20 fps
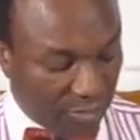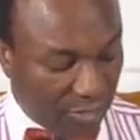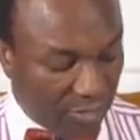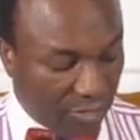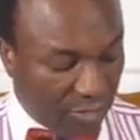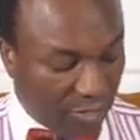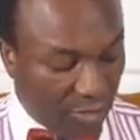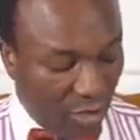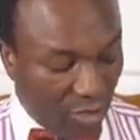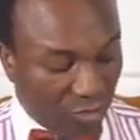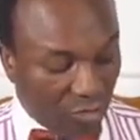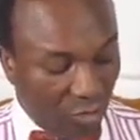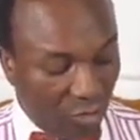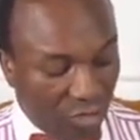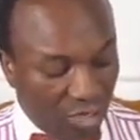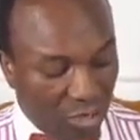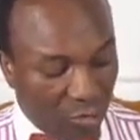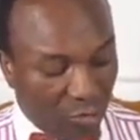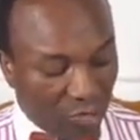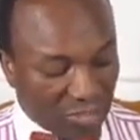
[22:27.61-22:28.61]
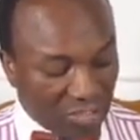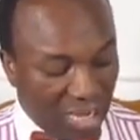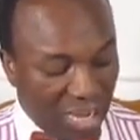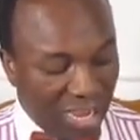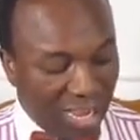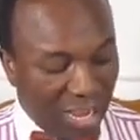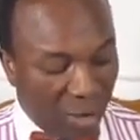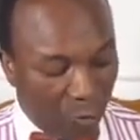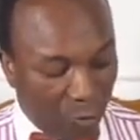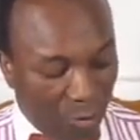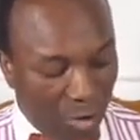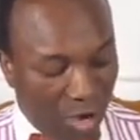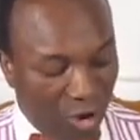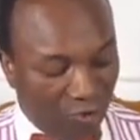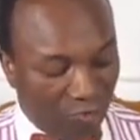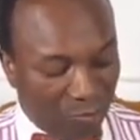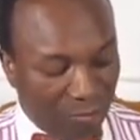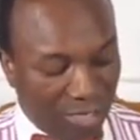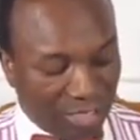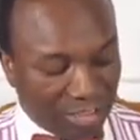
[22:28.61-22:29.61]
Not only was I aware of
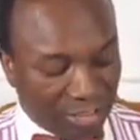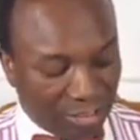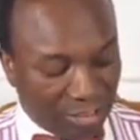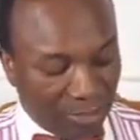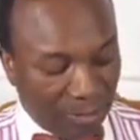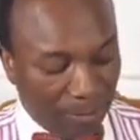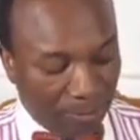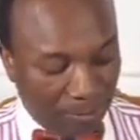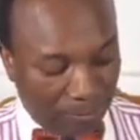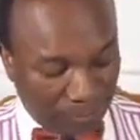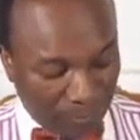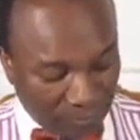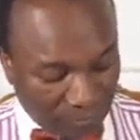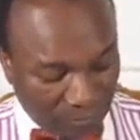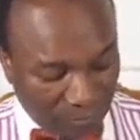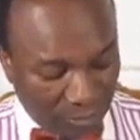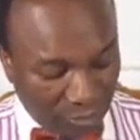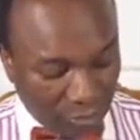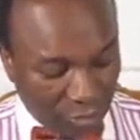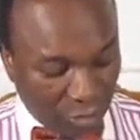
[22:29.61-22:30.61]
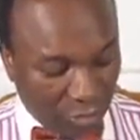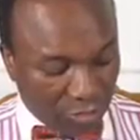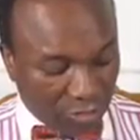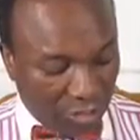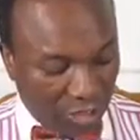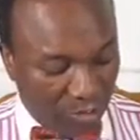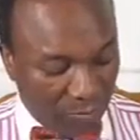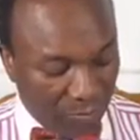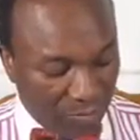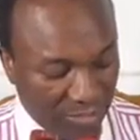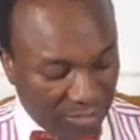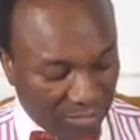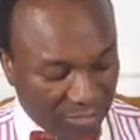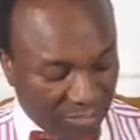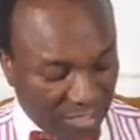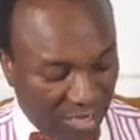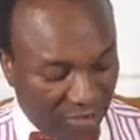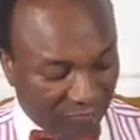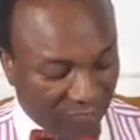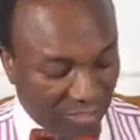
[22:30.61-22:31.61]
my personal shortcomings
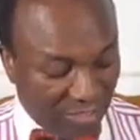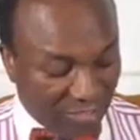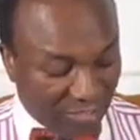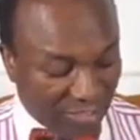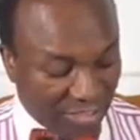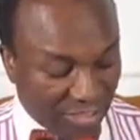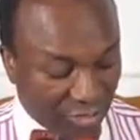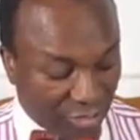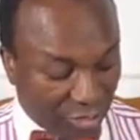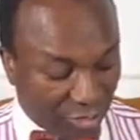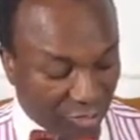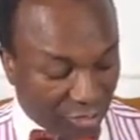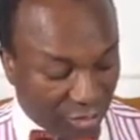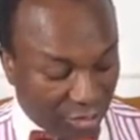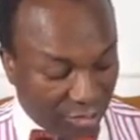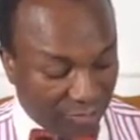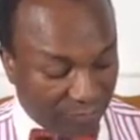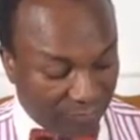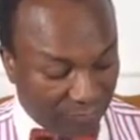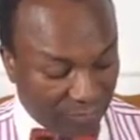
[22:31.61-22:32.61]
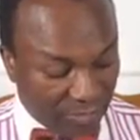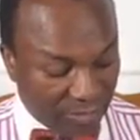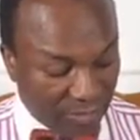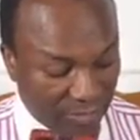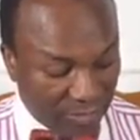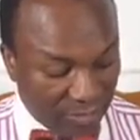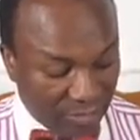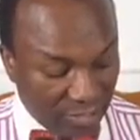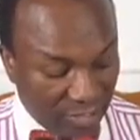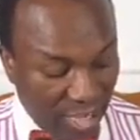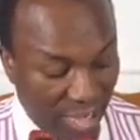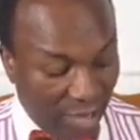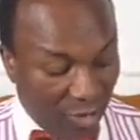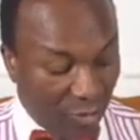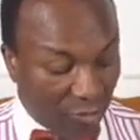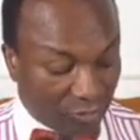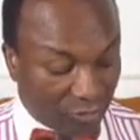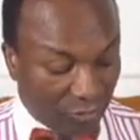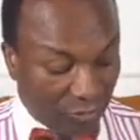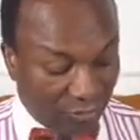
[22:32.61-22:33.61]
after reading Church Shift, I
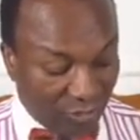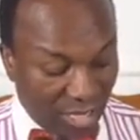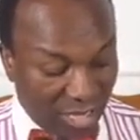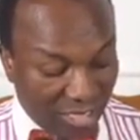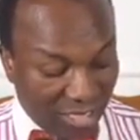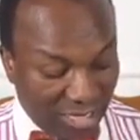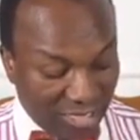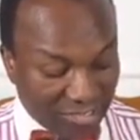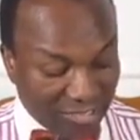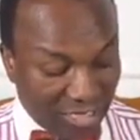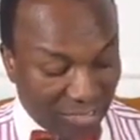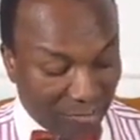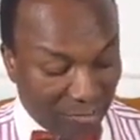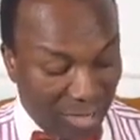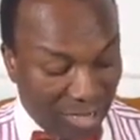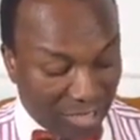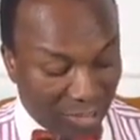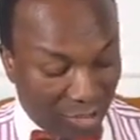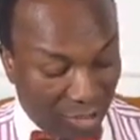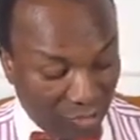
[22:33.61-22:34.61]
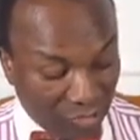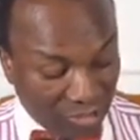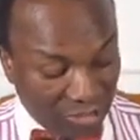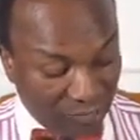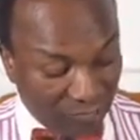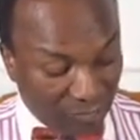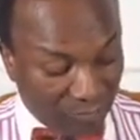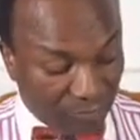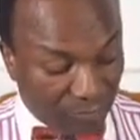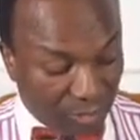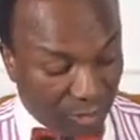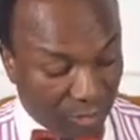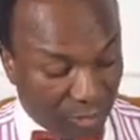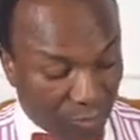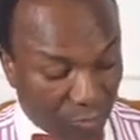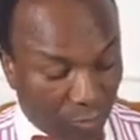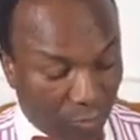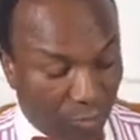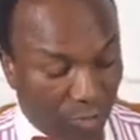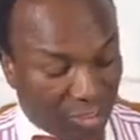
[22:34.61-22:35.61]
also realized that my concept of church
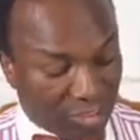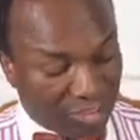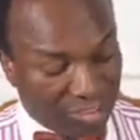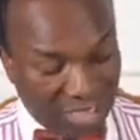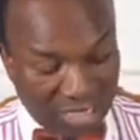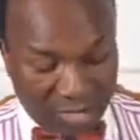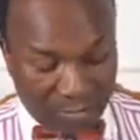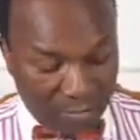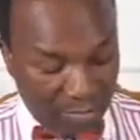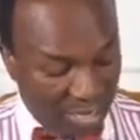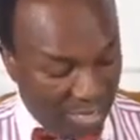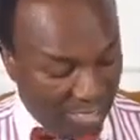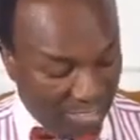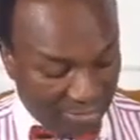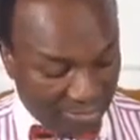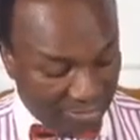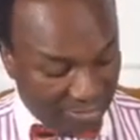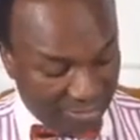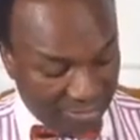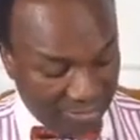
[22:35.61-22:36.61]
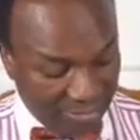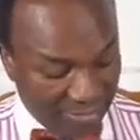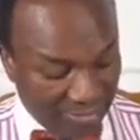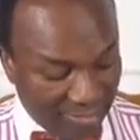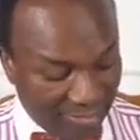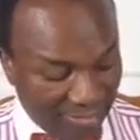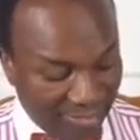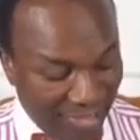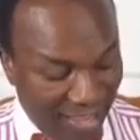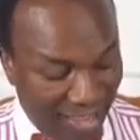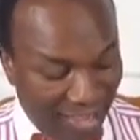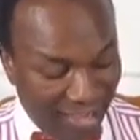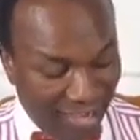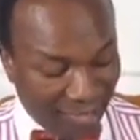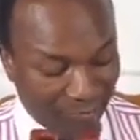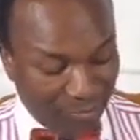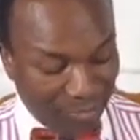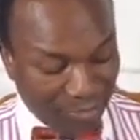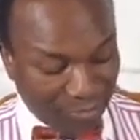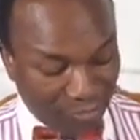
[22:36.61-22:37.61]
was a mess. I had
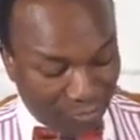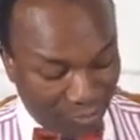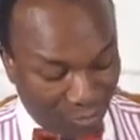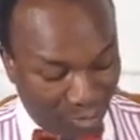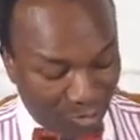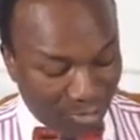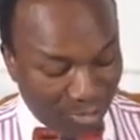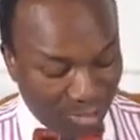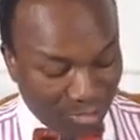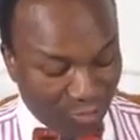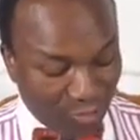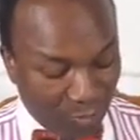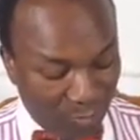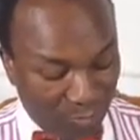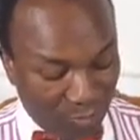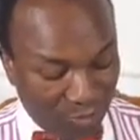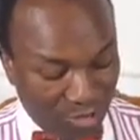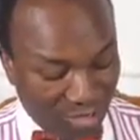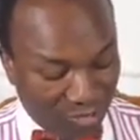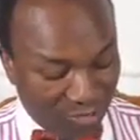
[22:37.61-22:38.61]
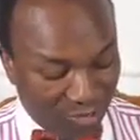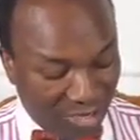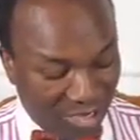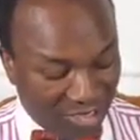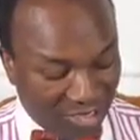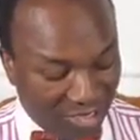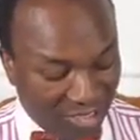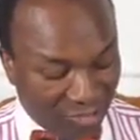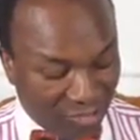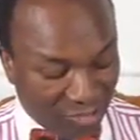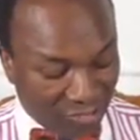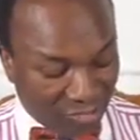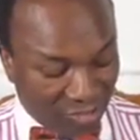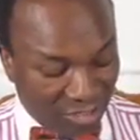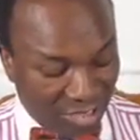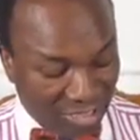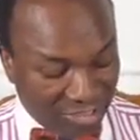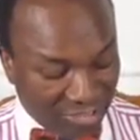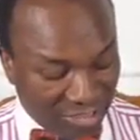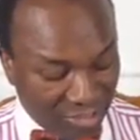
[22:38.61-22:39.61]
been struggling to build another religious
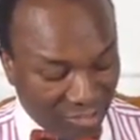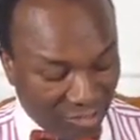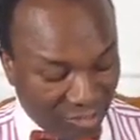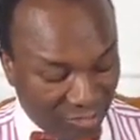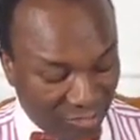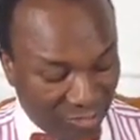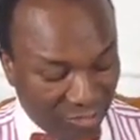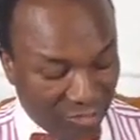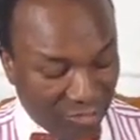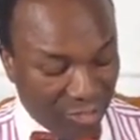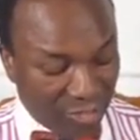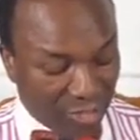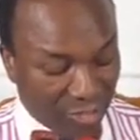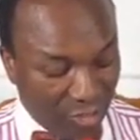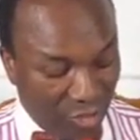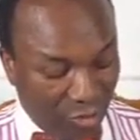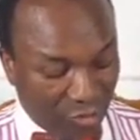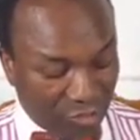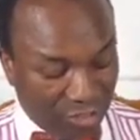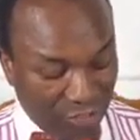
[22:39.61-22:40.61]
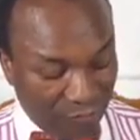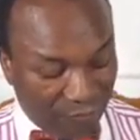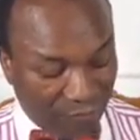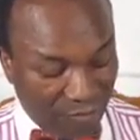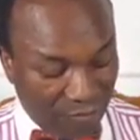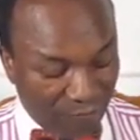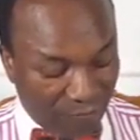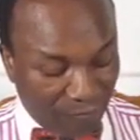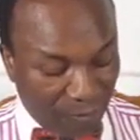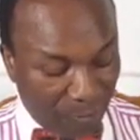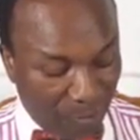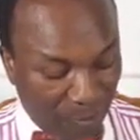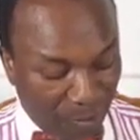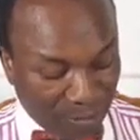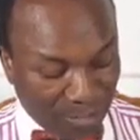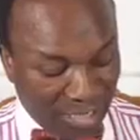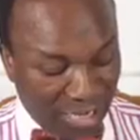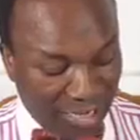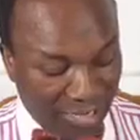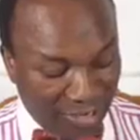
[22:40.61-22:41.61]
organization, not different from what
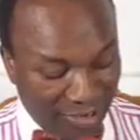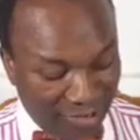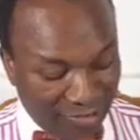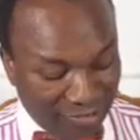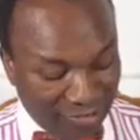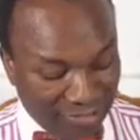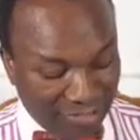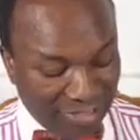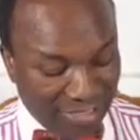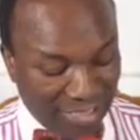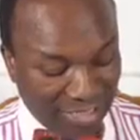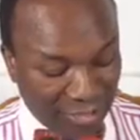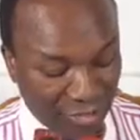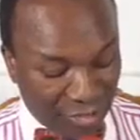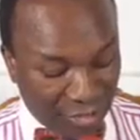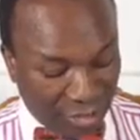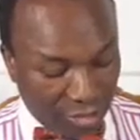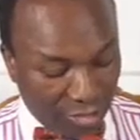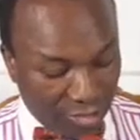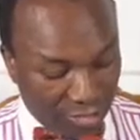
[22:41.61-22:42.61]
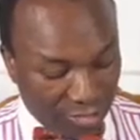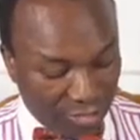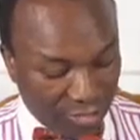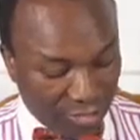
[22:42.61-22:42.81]
I learned in church.